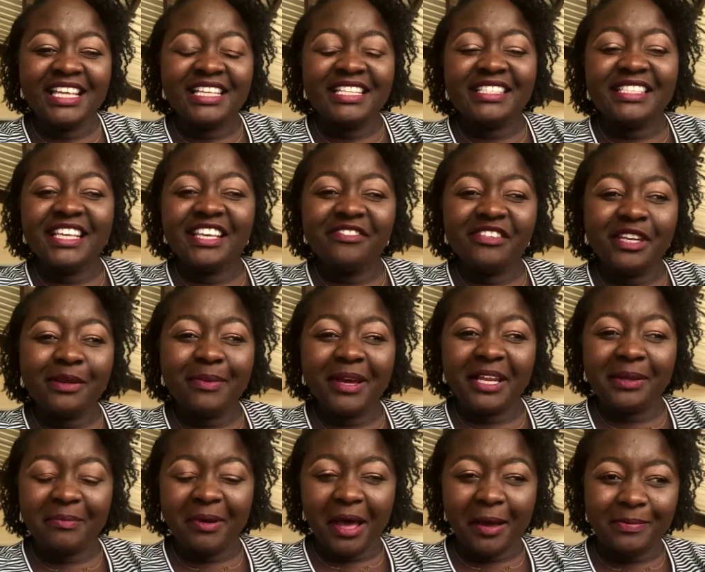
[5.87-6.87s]
see if anybody
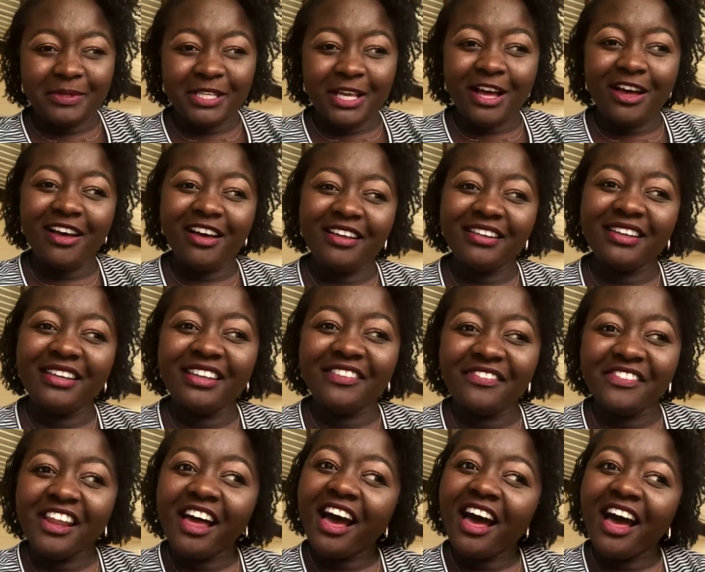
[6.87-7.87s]
pops on, and if
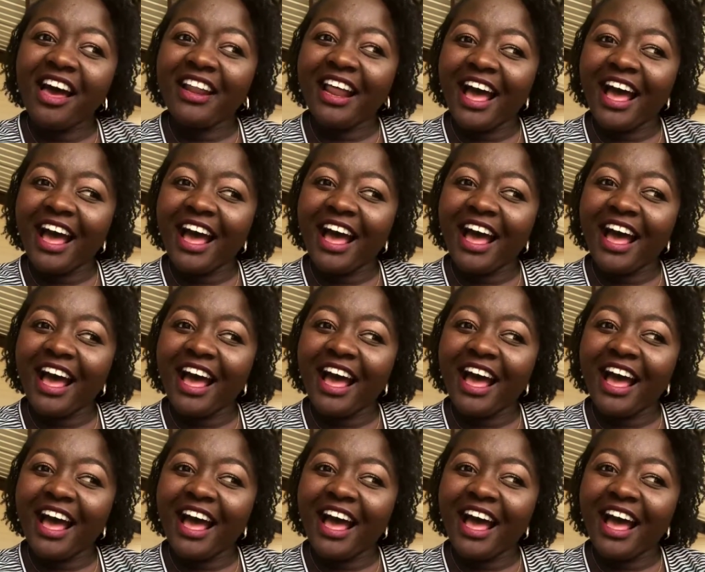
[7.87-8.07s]
not,